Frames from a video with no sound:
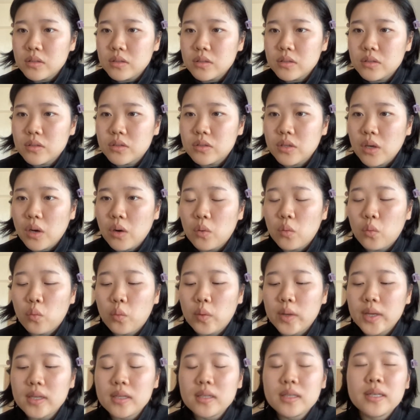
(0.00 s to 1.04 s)
So
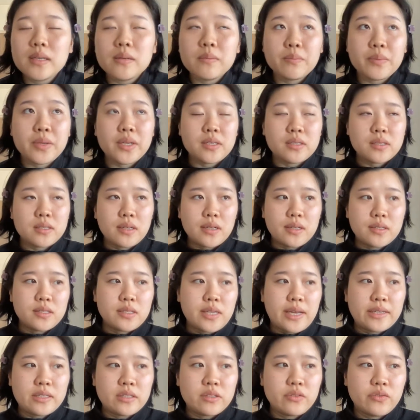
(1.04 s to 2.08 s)
will it be
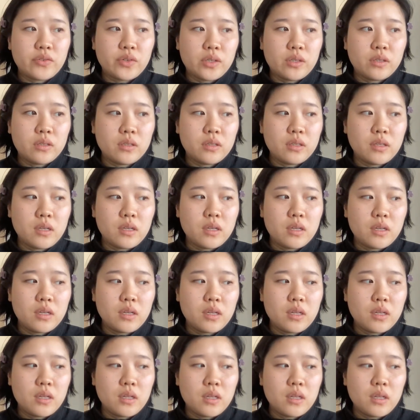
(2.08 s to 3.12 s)
successful?
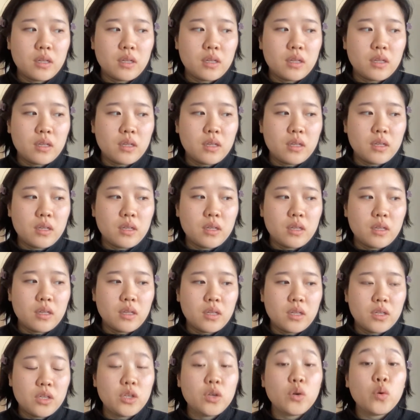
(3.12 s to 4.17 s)

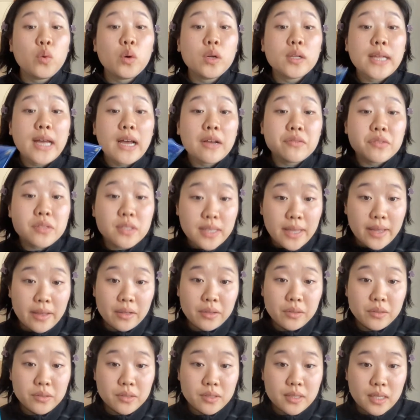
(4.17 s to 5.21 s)
You will have
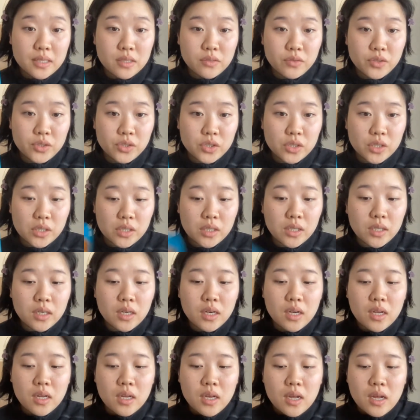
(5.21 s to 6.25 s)
sales, that's for sure.
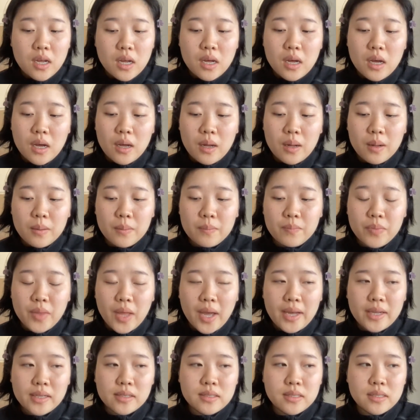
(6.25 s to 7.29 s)

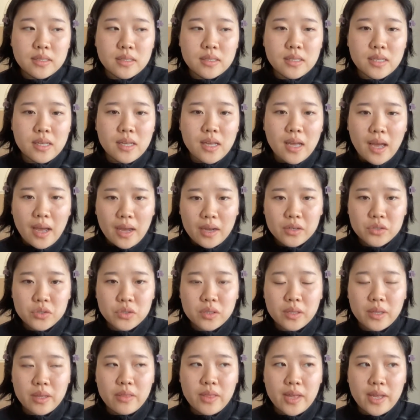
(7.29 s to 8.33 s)
I see
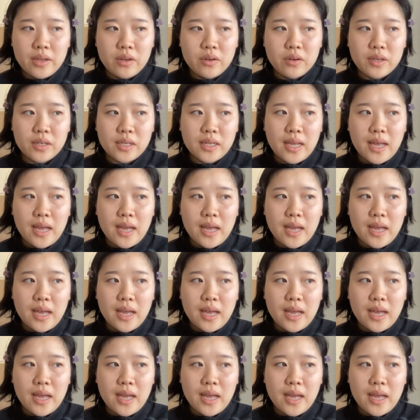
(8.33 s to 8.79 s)
actually that you're going to